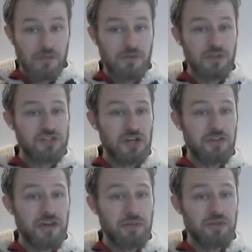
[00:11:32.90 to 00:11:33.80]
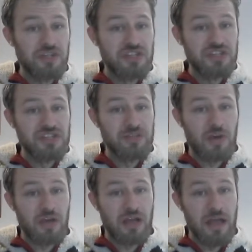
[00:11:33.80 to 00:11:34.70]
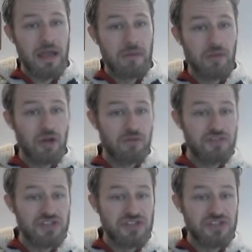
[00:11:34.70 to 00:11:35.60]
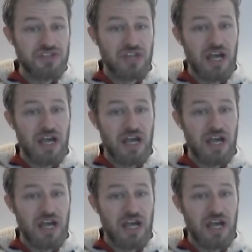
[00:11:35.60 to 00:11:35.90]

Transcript: survey, but this is what earth resistance